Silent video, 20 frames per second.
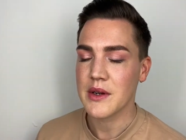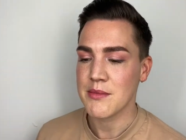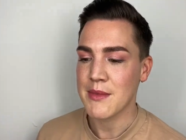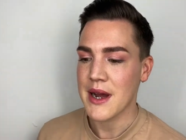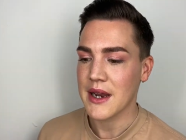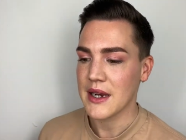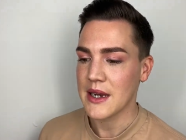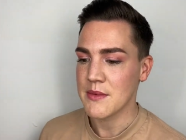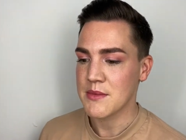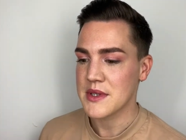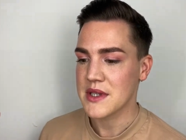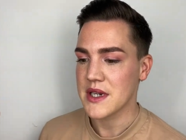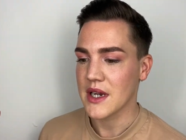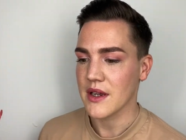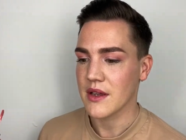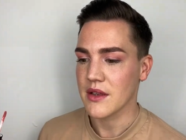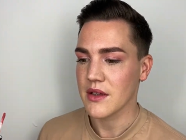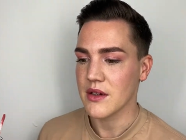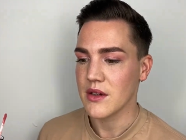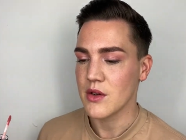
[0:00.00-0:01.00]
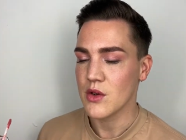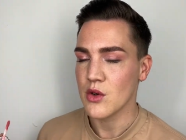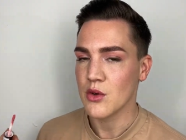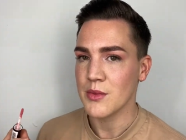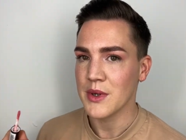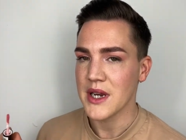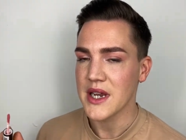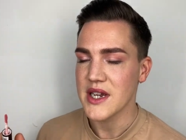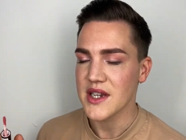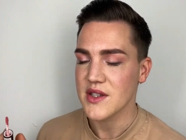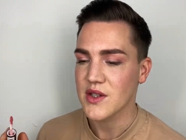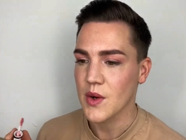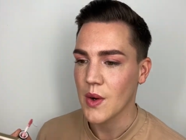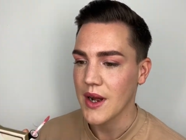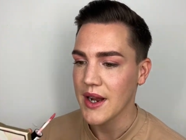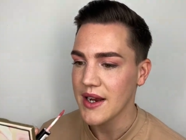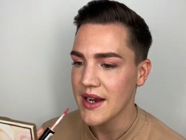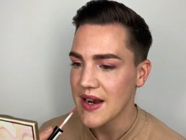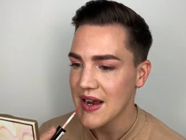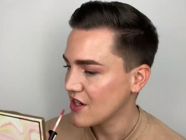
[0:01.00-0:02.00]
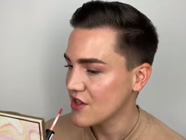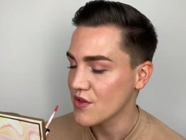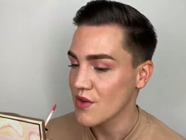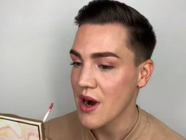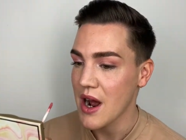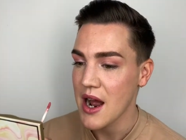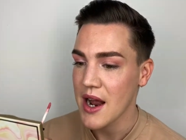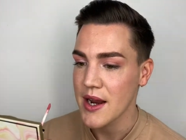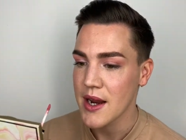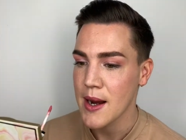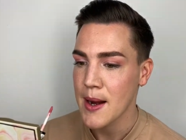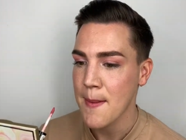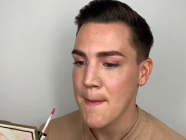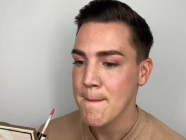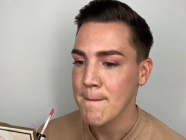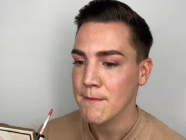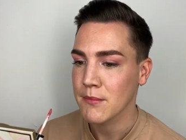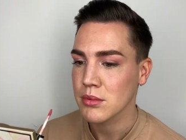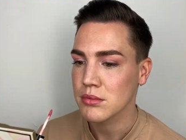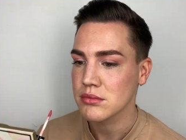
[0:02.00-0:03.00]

matte lipstick that normally is quite drying.